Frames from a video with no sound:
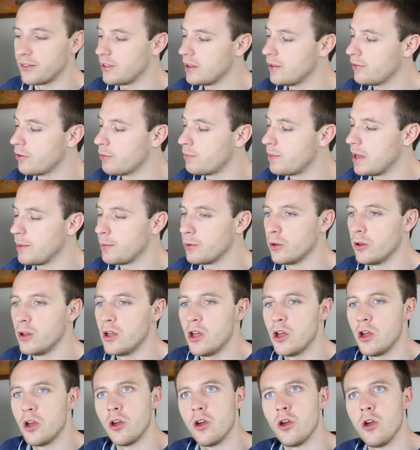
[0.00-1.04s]
I think for people
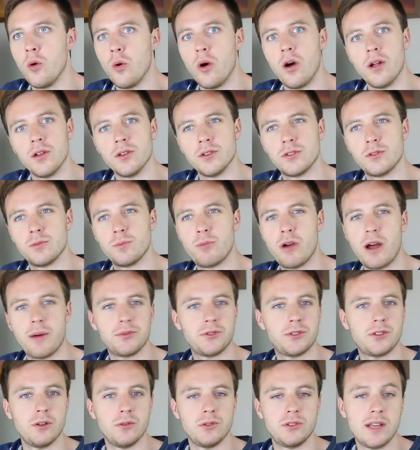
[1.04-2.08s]
who aren't
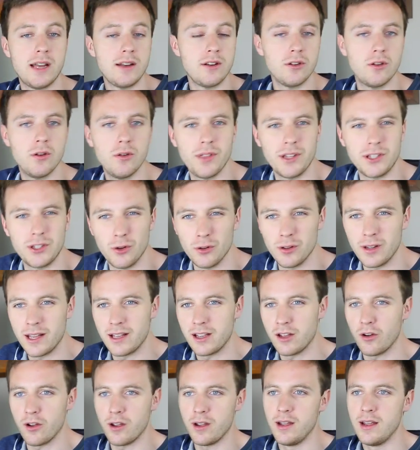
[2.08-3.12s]
perhaps so technical, they don't
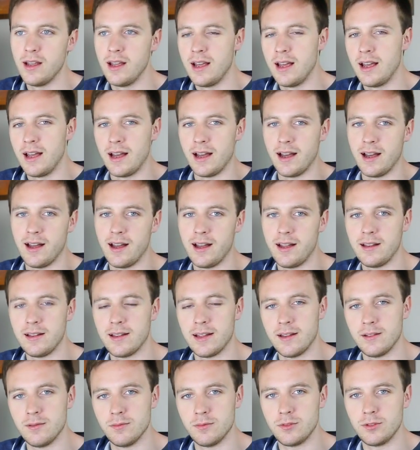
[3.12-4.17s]
like going
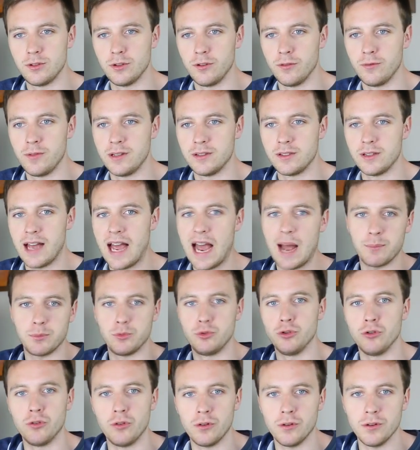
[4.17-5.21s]
and sort of into app
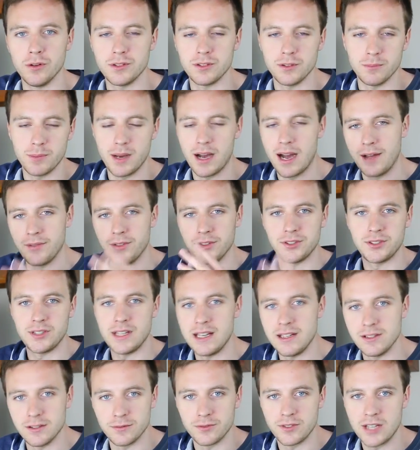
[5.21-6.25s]
drawers and behind the
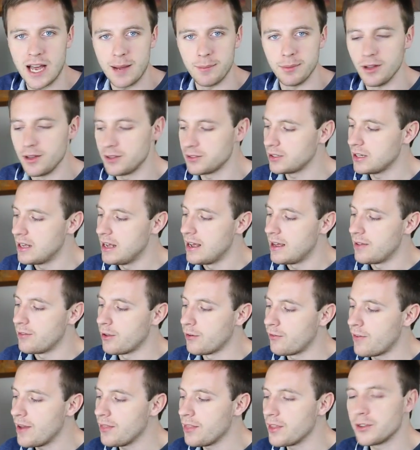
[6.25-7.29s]
scenes of tablets,
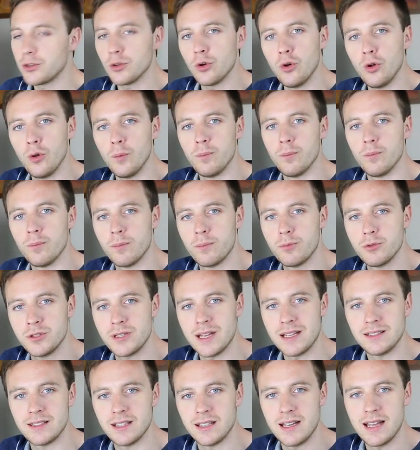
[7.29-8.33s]
the fact that it's all
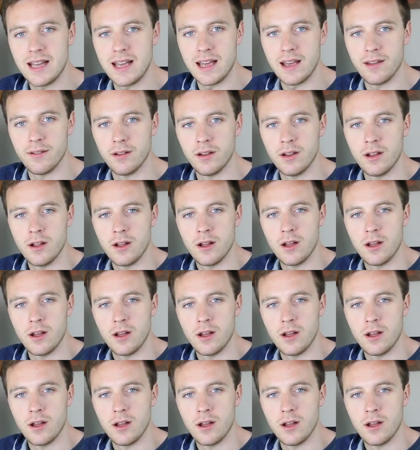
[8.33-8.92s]
presented here